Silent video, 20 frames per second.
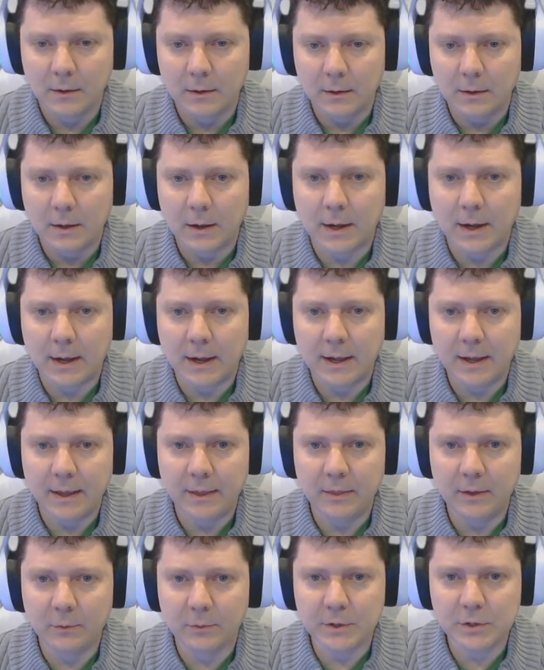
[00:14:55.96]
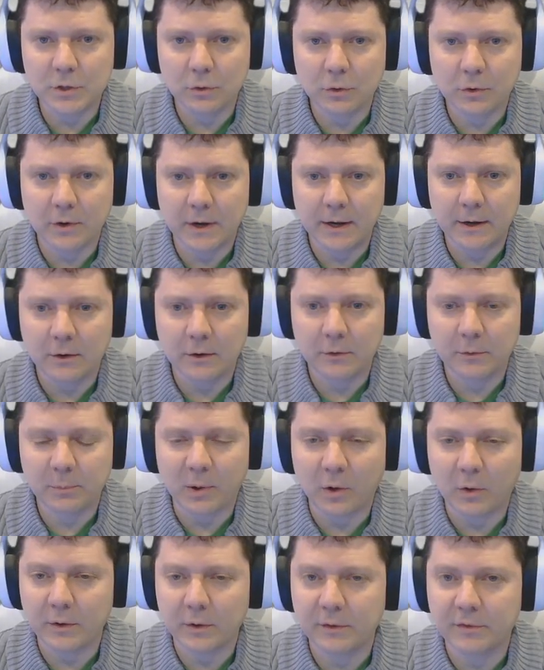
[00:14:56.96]
And the original creators,
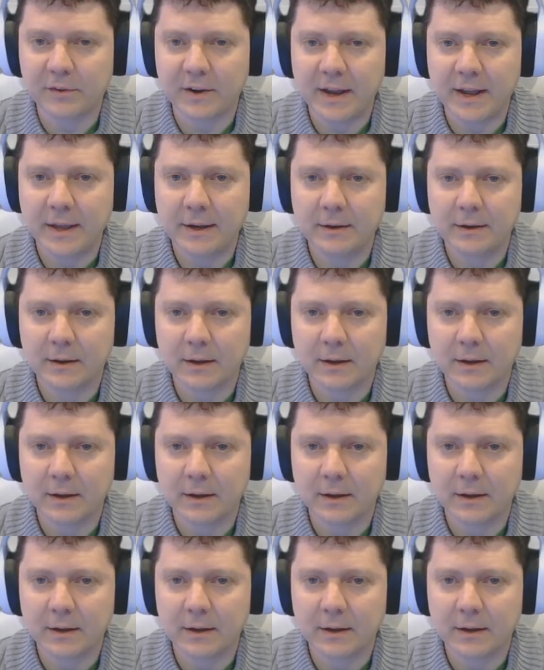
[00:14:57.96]
Paul and Fred,